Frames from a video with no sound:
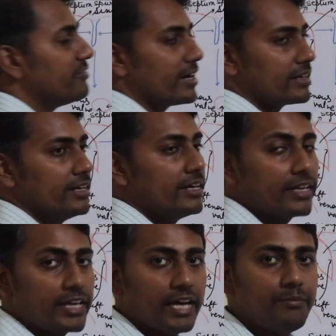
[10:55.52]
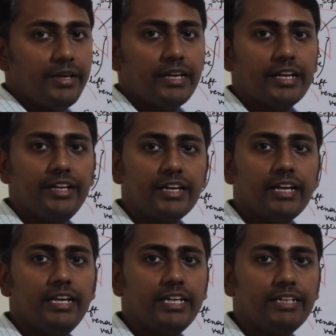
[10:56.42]
defect can be
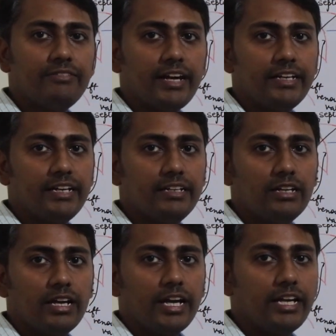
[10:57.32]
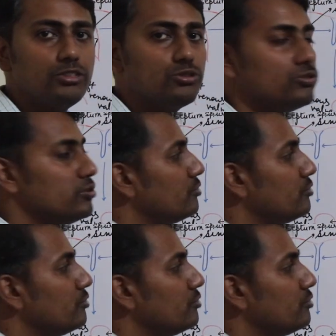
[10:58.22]
clinically divided into